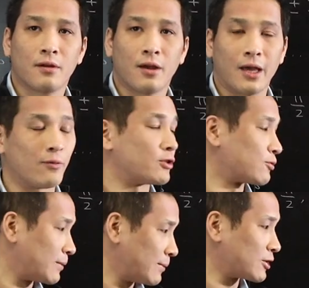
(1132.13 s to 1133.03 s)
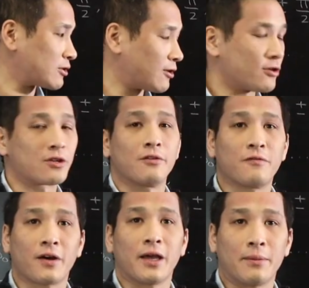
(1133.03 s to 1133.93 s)
which will be much larger than
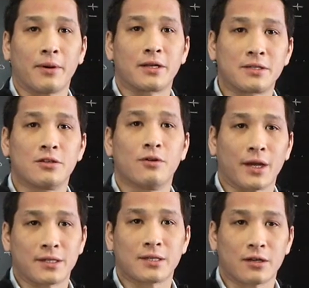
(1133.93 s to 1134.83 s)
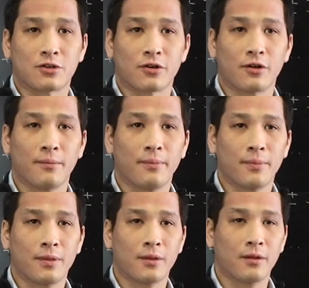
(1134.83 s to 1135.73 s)
phi n minus 2, etc.
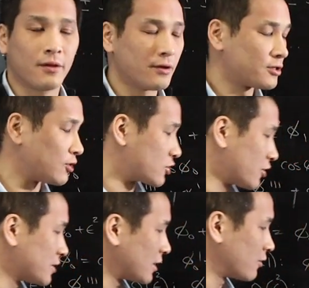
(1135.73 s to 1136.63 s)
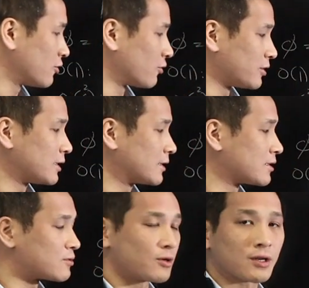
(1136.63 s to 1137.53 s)
So it turns out you only need
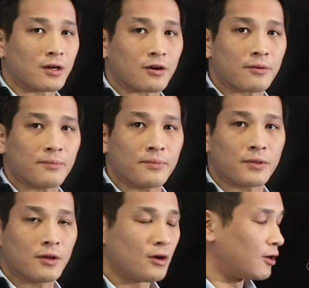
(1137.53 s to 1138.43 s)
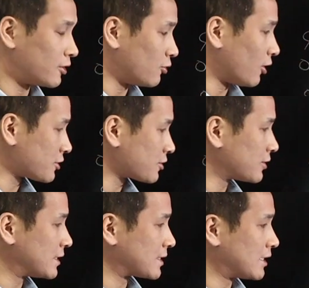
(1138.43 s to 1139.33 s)
this one here. You also
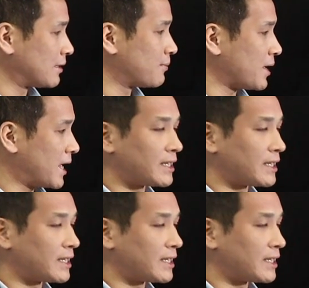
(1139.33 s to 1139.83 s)
need to keep any